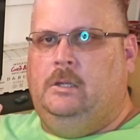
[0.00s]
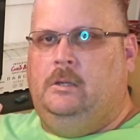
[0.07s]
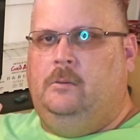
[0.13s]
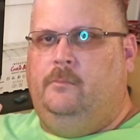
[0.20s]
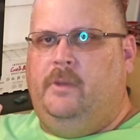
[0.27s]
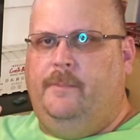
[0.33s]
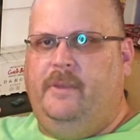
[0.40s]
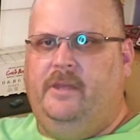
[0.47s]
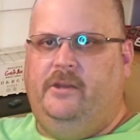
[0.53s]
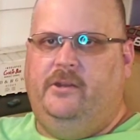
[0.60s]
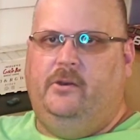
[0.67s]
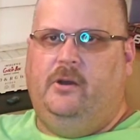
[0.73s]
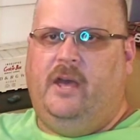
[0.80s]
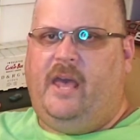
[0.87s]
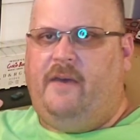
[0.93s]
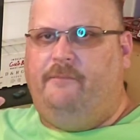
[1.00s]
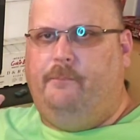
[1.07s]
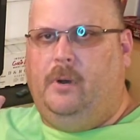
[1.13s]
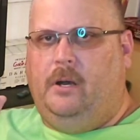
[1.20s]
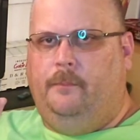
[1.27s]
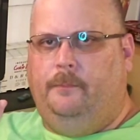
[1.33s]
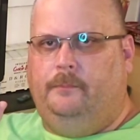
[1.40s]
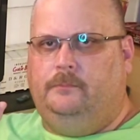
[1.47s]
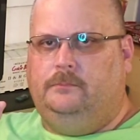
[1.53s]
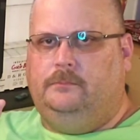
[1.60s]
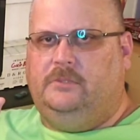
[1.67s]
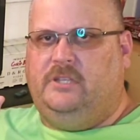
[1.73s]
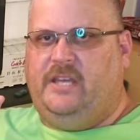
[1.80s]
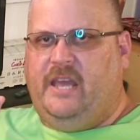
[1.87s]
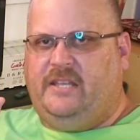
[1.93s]
Maybe you do a half bump,
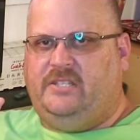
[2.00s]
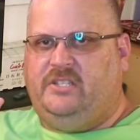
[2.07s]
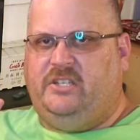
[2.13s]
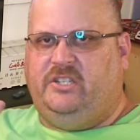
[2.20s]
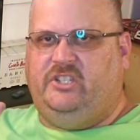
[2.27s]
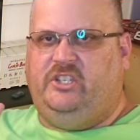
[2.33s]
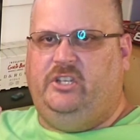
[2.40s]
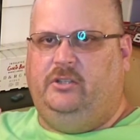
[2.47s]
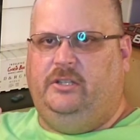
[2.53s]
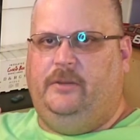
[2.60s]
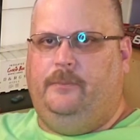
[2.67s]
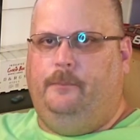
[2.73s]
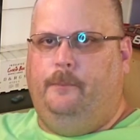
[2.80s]
Cat 6 shielded.